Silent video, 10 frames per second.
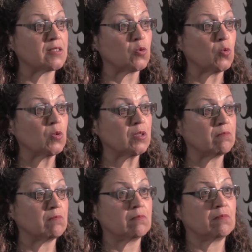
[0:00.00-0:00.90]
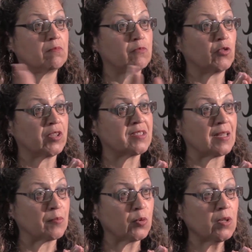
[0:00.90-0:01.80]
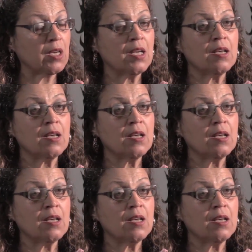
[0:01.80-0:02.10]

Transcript: school, for example.